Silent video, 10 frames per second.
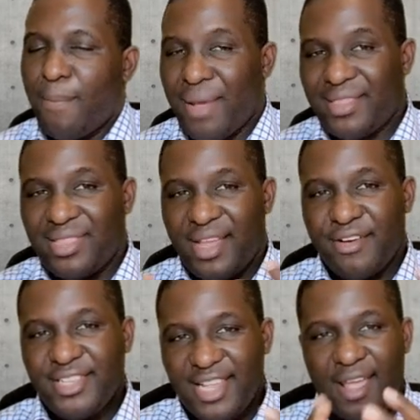but there
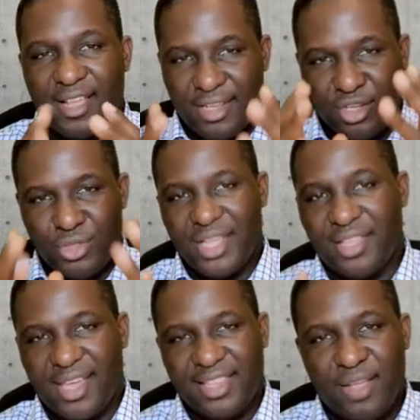is a
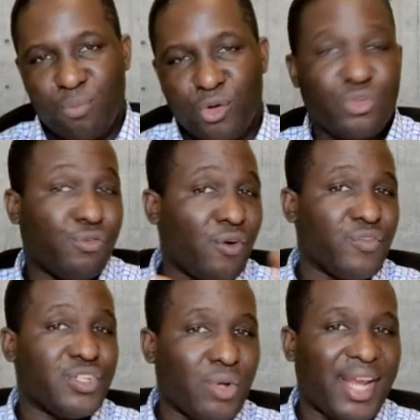dedicated module for
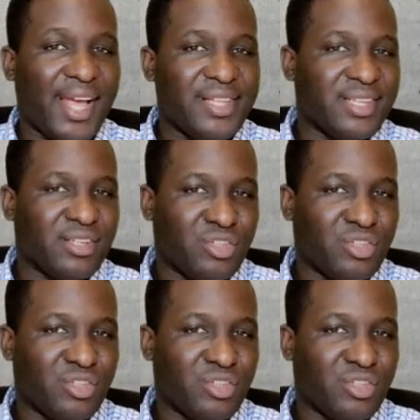visualizing.